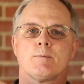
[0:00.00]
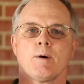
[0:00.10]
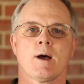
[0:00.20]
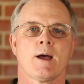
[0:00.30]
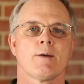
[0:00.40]

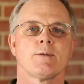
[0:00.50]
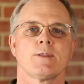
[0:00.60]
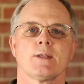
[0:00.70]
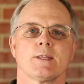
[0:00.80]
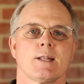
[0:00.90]

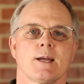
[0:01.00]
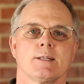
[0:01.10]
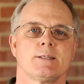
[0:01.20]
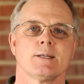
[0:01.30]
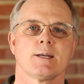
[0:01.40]
everything that I
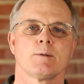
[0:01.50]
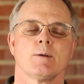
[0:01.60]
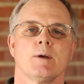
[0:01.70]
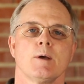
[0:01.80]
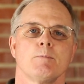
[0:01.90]
did
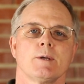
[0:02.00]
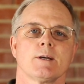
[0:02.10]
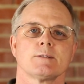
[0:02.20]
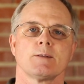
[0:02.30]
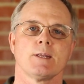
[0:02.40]

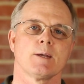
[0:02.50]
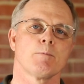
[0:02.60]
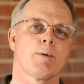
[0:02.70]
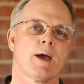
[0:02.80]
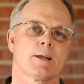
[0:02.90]
because of the
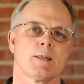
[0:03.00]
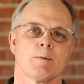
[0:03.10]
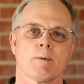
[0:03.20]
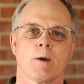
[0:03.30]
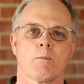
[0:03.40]
impact
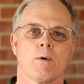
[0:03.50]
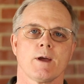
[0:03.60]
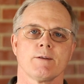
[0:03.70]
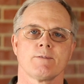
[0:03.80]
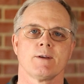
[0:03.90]
that my
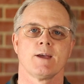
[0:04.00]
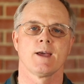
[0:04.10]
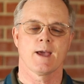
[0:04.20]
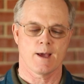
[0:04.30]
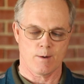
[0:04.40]
wife
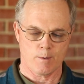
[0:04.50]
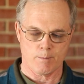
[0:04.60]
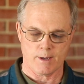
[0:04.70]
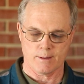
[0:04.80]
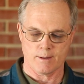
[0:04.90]
had on
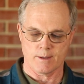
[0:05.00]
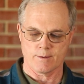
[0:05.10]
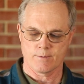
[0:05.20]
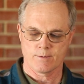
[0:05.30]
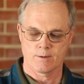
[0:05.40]
my
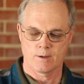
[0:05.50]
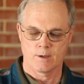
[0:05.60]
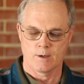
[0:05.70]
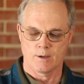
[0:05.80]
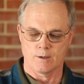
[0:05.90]
life.
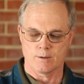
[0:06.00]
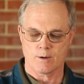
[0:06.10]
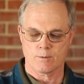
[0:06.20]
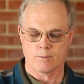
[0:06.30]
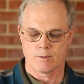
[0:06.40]
You
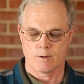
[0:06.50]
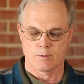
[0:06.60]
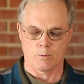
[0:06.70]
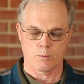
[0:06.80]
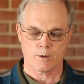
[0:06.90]
know,
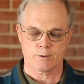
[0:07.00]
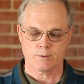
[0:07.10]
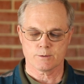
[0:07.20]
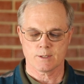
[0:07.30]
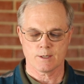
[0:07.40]
the word
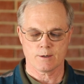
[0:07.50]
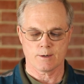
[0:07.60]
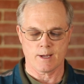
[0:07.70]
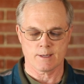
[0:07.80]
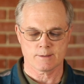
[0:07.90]
used here
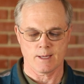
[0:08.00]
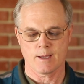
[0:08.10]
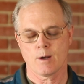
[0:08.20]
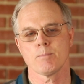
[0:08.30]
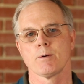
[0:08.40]
as a
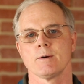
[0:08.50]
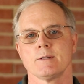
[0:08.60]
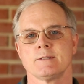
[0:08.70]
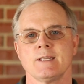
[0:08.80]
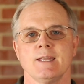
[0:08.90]
helper
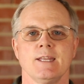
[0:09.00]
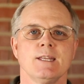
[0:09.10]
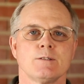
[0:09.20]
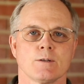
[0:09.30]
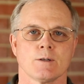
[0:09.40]
is
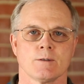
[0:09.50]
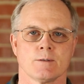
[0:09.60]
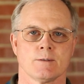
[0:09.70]
ezer.